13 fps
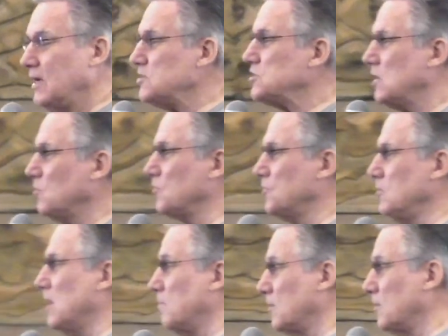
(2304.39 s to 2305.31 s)
Yes, he will
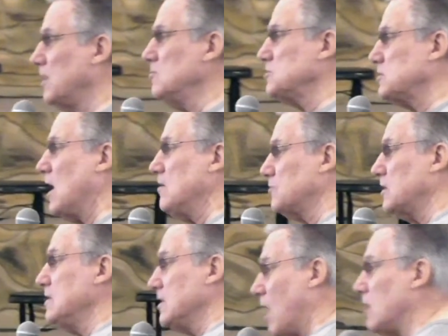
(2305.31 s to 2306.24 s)
do that, but there's times he